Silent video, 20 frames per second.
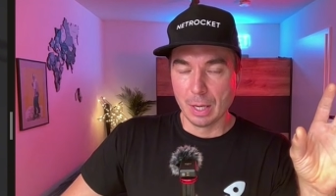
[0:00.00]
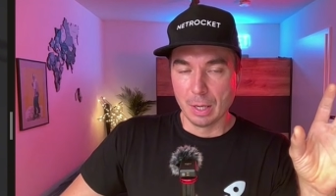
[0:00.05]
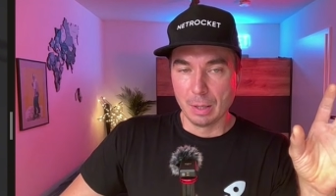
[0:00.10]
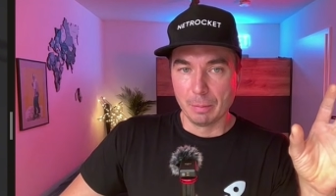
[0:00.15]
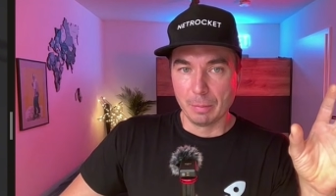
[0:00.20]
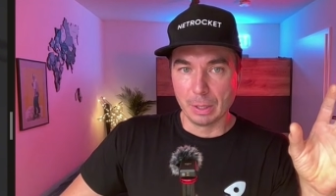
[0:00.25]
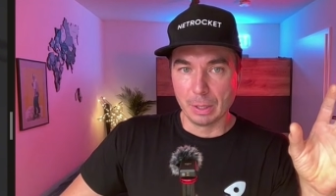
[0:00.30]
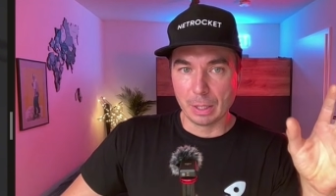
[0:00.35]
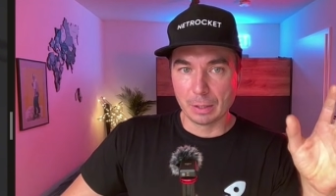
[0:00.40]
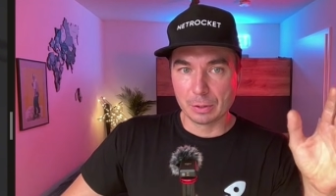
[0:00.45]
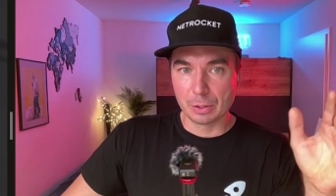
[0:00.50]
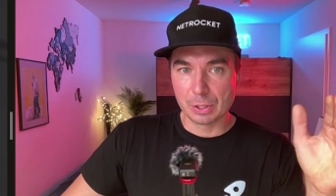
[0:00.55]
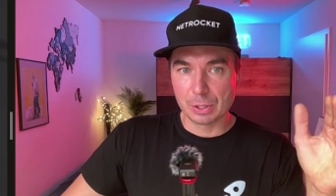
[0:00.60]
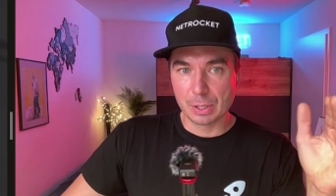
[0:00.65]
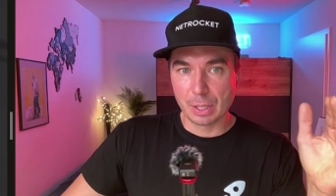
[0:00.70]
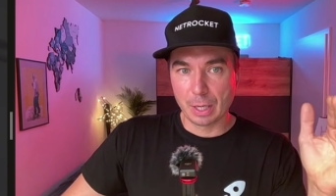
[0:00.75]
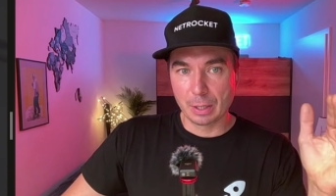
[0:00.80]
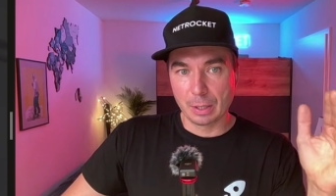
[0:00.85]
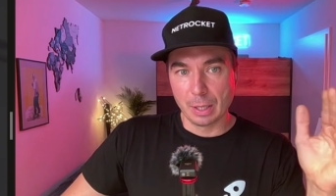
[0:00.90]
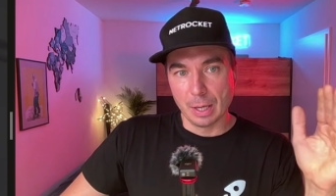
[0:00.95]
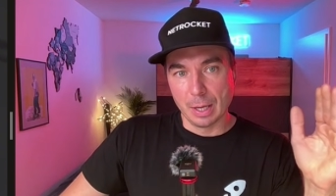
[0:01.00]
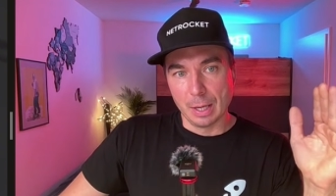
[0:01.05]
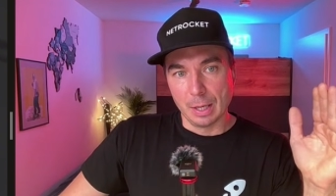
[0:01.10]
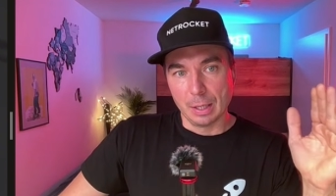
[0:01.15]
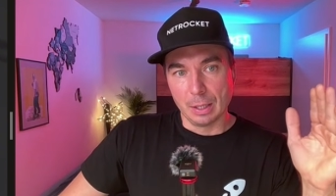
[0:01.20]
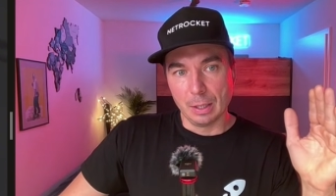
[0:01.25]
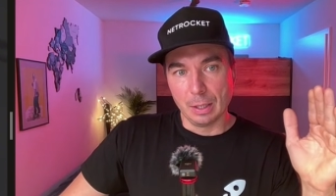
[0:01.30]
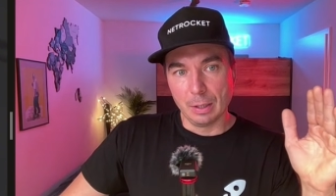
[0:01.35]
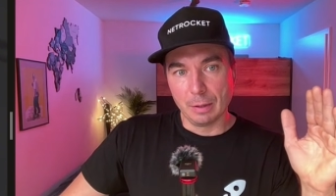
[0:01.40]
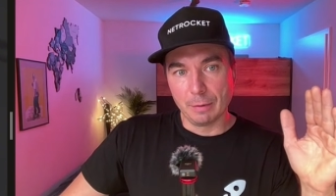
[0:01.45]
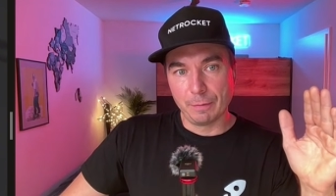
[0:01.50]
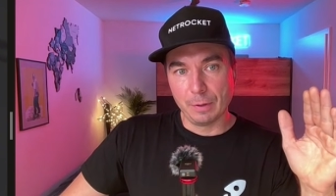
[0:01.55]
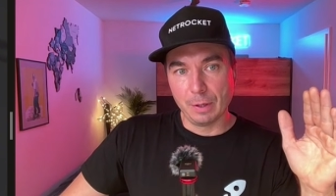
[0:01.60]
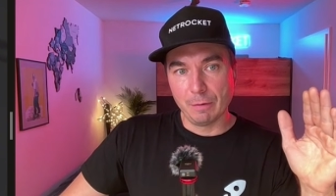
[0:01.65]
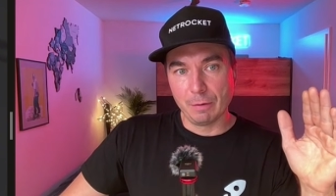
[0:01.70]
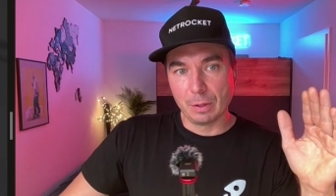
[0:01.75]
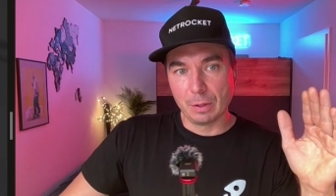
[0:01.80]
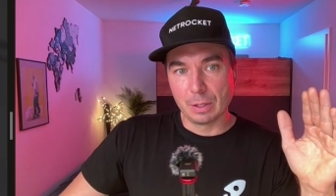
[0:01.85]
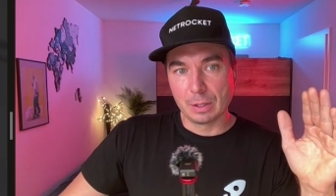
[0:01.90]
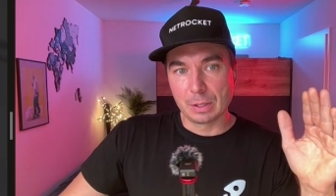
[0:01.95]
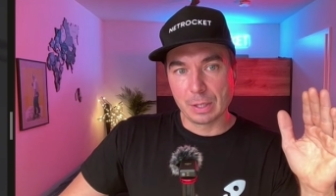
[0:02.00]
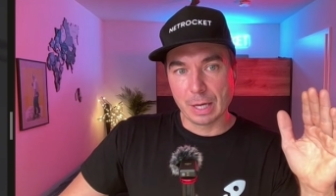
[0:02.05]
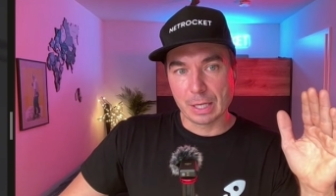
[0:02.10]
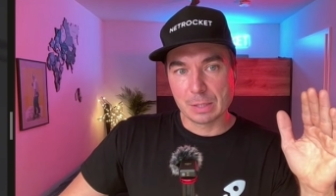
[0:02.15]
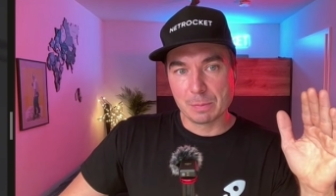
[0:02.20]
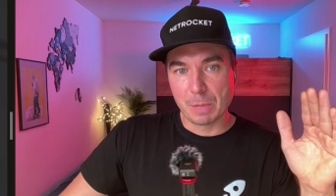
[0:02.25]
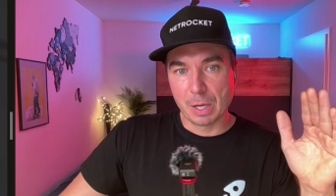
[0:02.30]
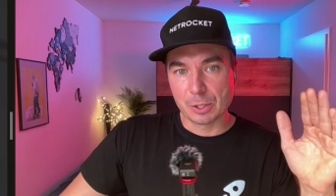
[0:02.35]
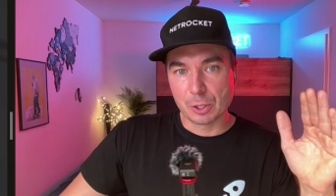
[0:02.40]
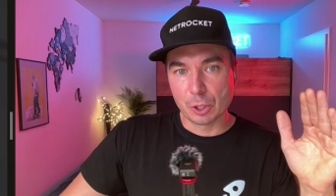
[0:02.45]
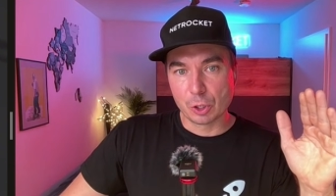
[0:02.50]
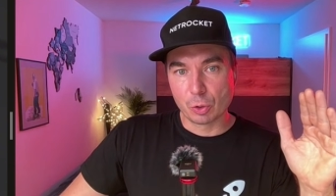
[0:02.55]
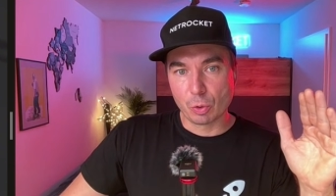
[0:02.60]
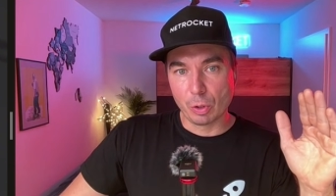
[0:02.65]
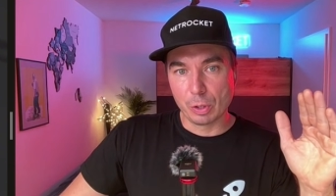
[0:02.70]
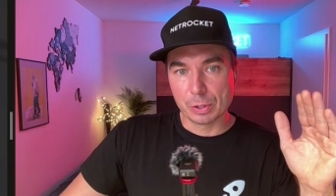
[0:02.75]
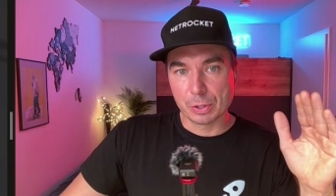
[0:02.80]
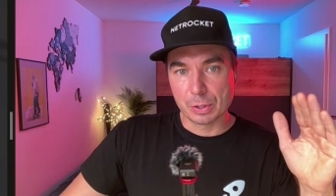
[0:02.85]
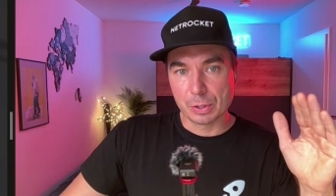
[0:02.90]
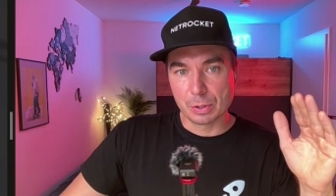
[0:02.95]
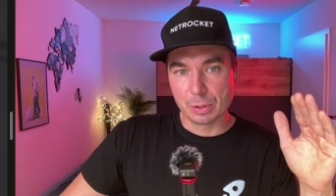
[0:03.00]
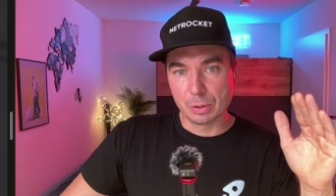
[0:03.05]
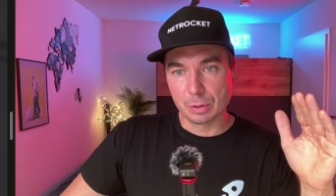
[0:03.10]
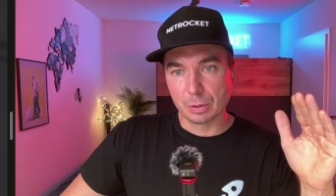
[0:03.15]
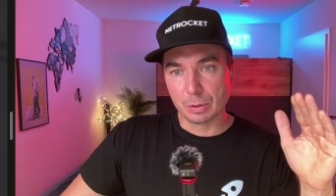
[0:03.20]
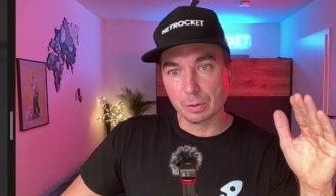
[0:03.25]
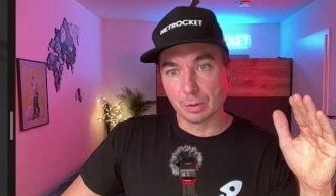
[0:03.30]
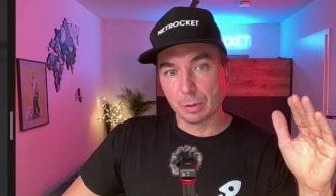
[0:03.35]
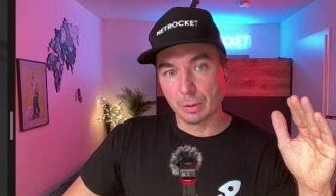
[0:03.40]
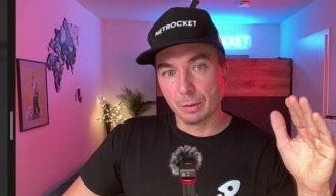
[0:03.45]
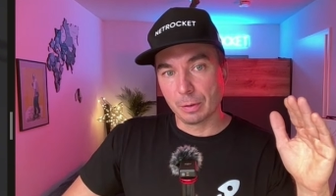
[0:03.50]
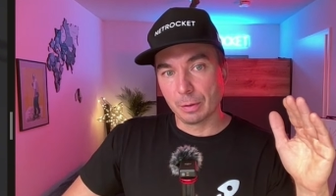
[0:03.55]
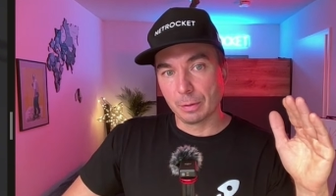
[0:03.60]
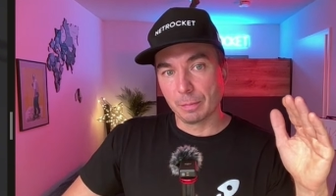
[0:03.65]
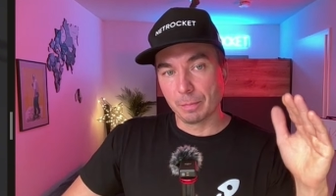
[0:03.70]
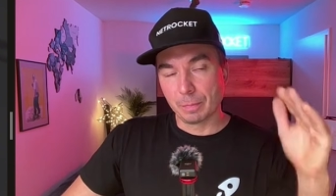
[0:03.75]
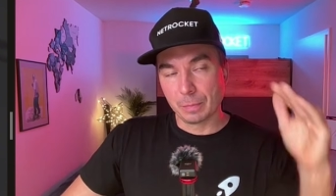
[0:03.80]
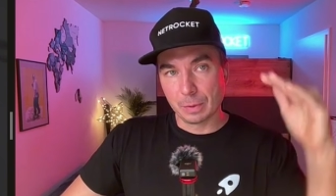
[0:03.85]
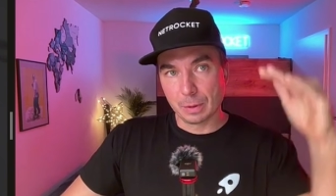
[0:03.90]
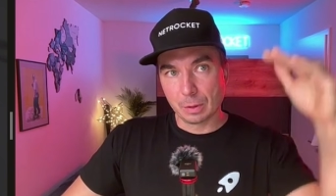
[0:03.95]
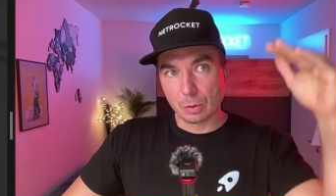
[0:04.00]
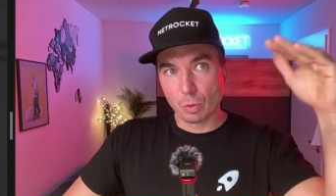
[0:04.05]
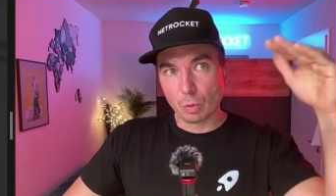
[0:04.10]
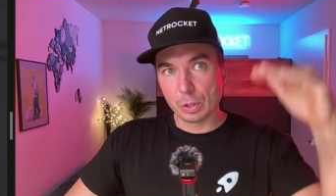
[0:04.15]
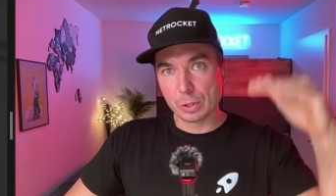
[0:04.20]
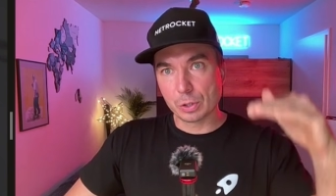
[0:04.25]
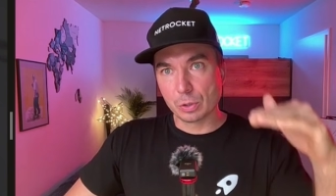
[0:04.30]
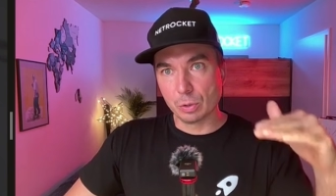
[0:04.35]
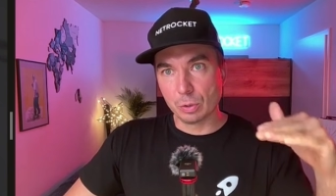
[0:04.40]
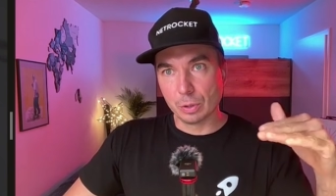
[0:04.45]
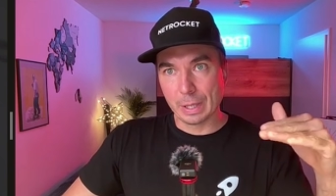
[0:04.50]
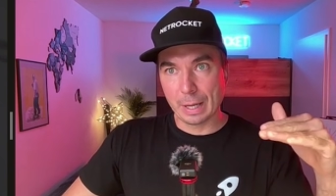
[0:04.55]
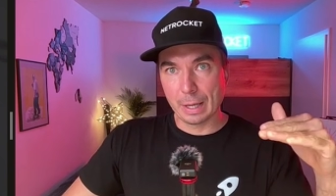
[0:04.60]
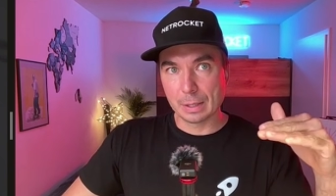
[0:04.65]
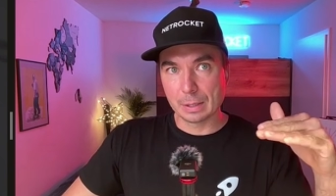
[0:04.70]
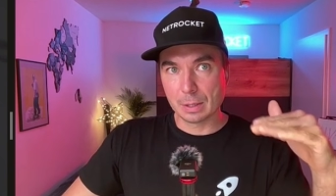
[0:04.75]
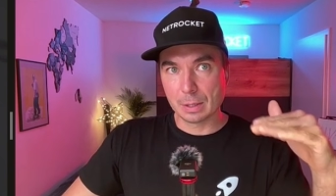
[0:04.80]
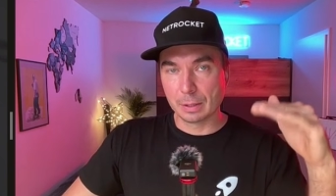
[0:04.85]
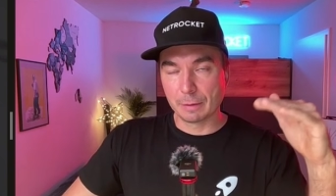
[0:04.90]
But understand, if even the text message cost you less,